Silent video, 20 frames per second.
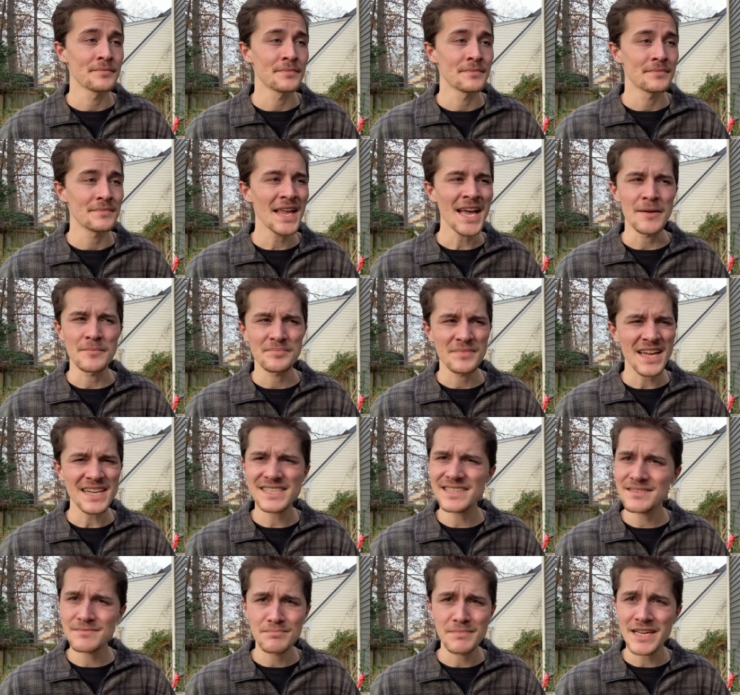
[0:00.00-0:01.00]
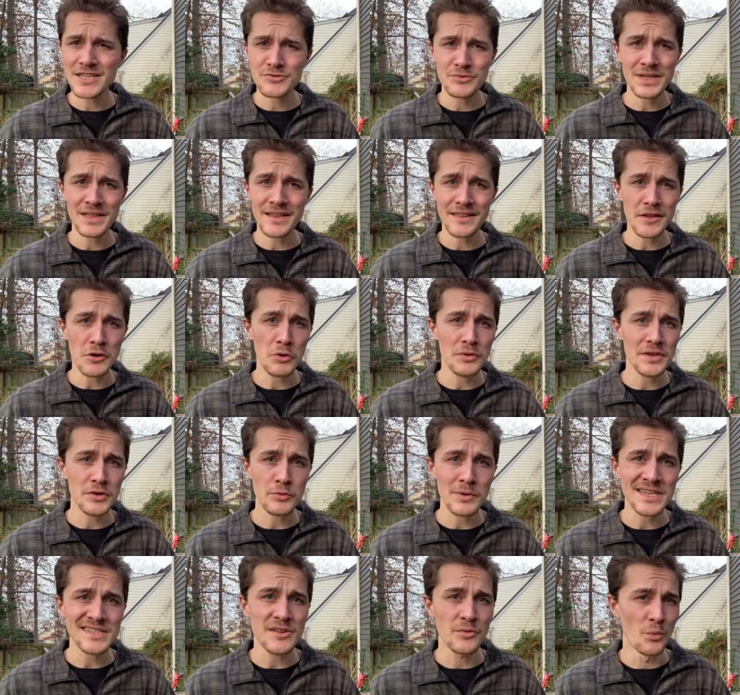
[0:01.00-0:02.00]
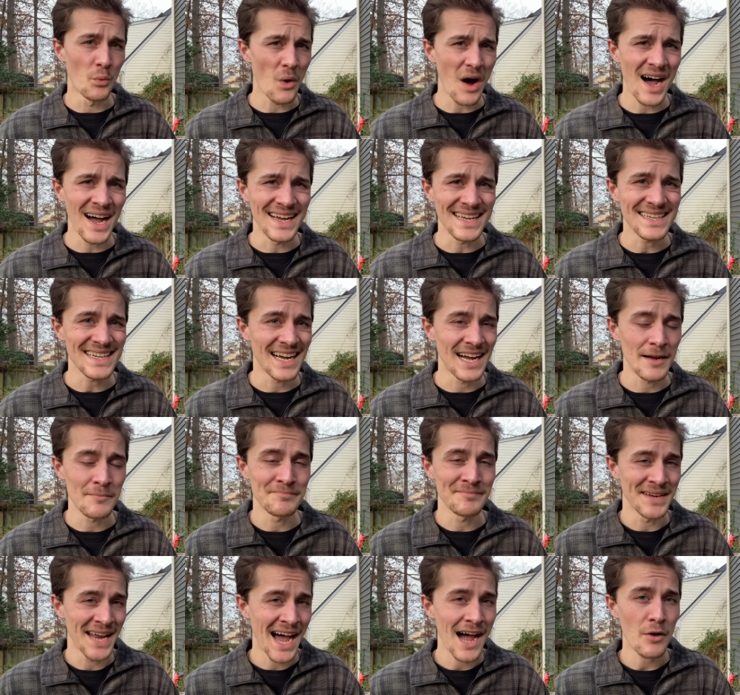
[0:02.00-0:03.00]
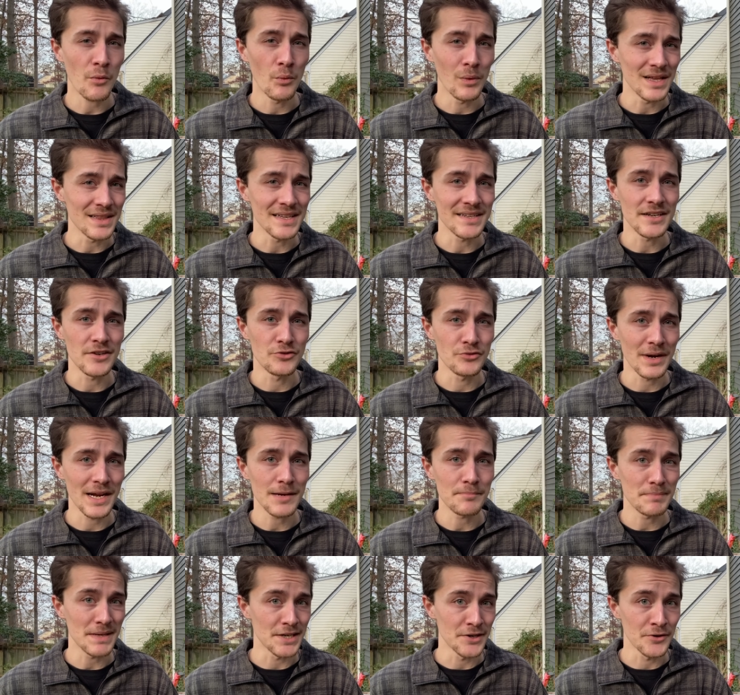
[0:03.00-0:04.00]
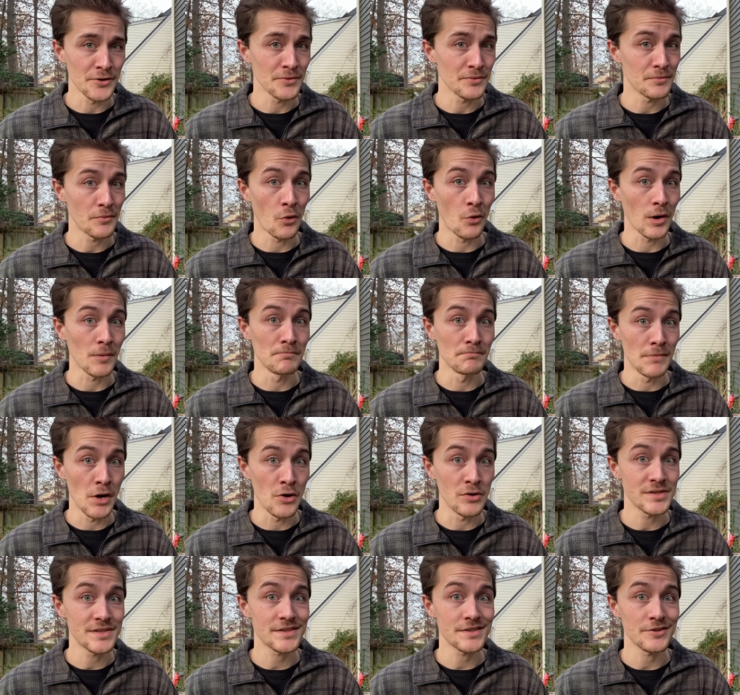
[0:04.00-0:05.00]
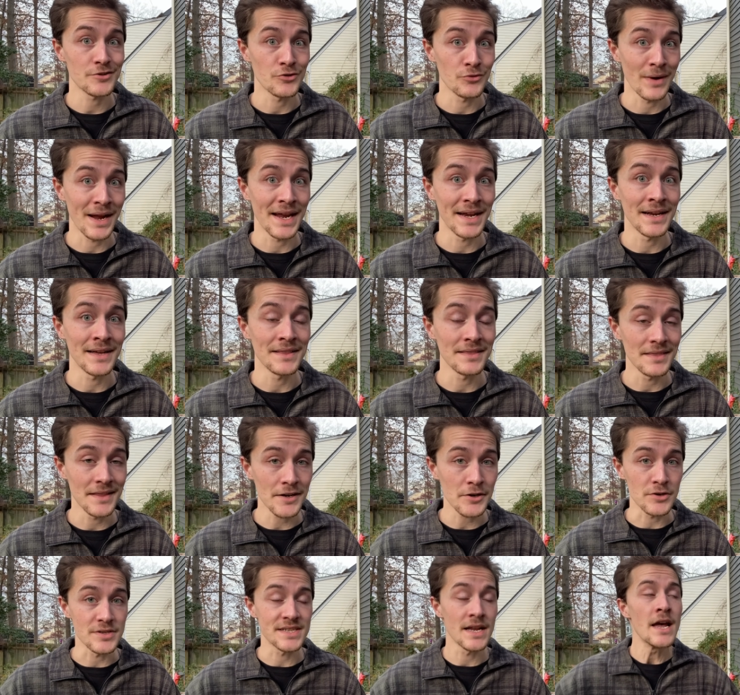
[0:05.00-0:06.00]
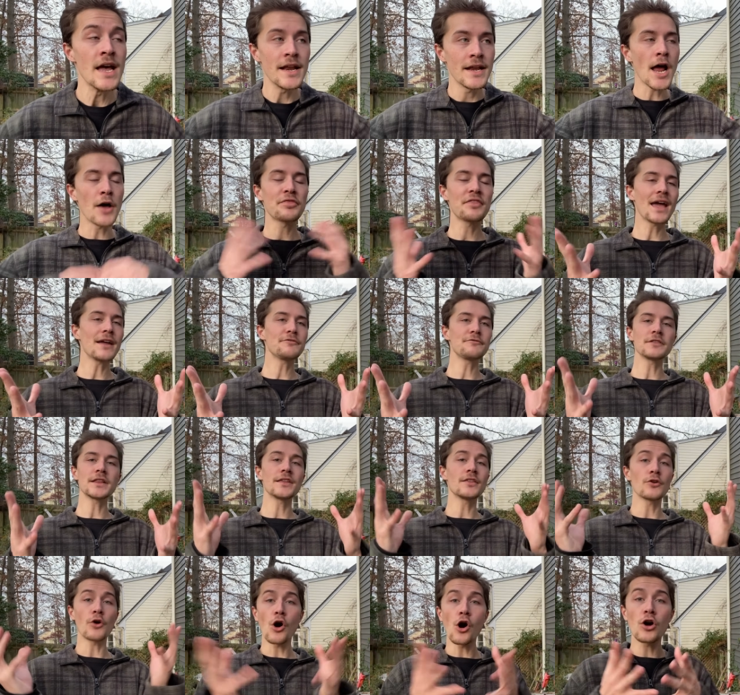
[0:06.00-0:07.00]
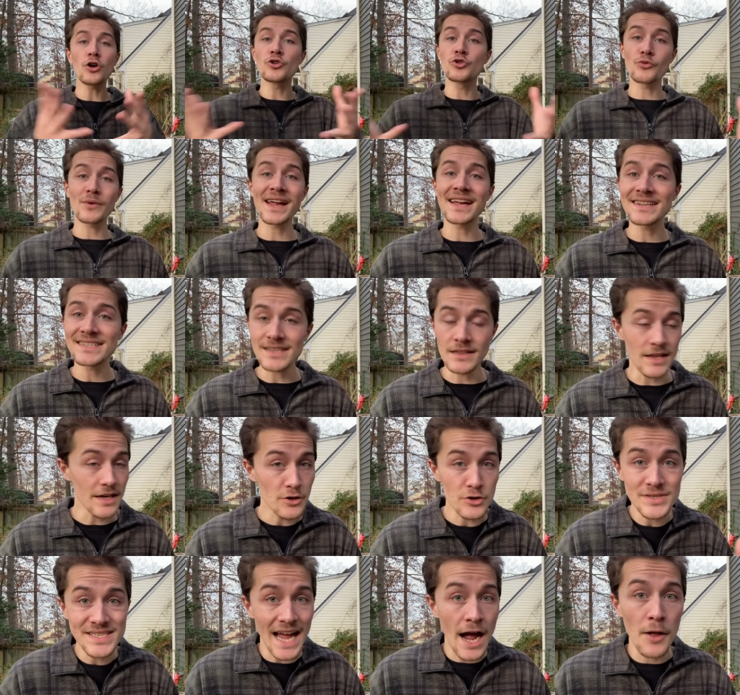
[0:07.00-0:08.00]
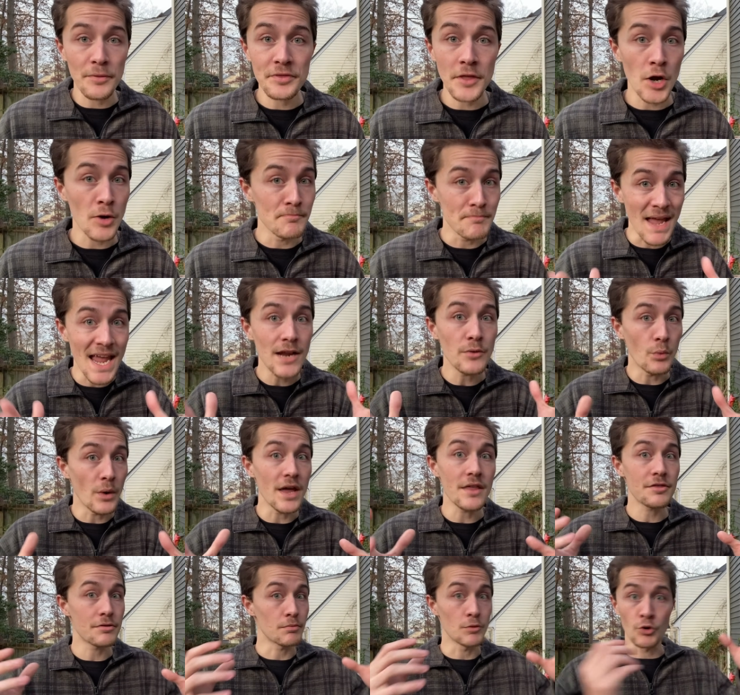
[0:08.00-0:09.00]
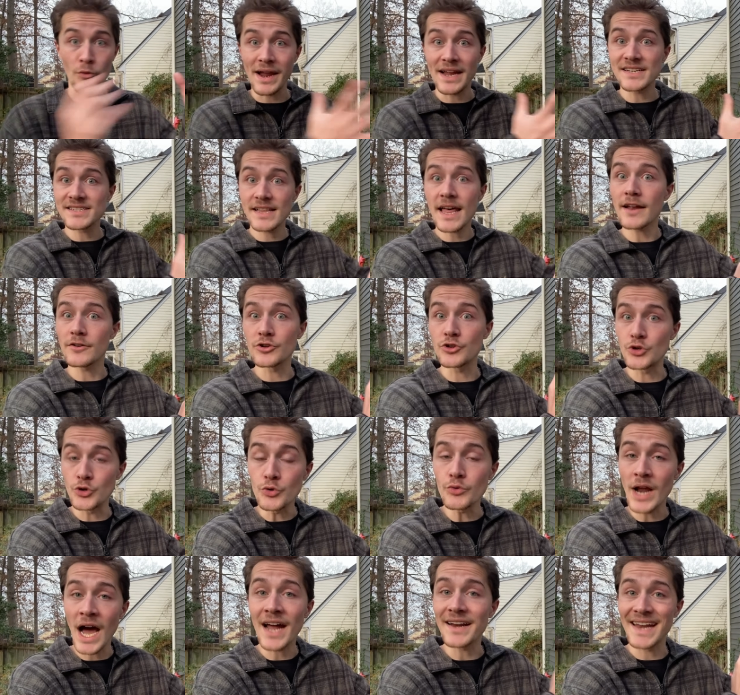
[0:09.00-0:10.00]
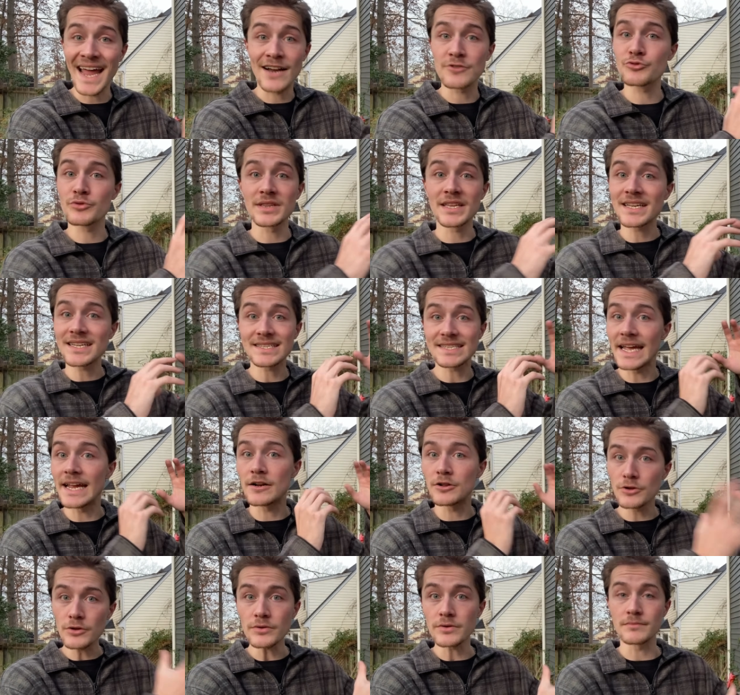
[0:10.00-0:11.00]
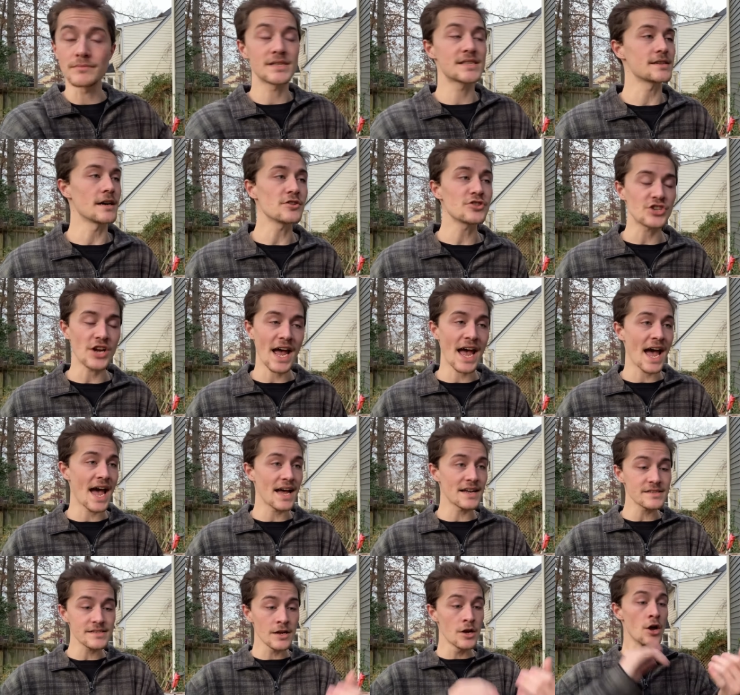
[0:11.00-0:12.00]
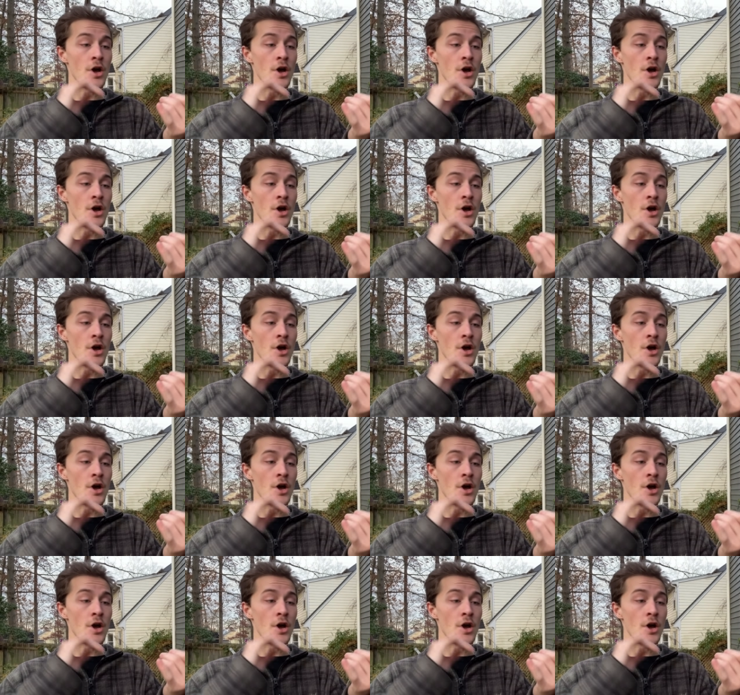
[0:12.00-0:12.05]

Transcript: Yeah, that's really the only reason why I'm not willing to drink beer or most grain liquors. Now, thankfully, there are grain liquors out there made with grains that do not naturally contain gluten, such as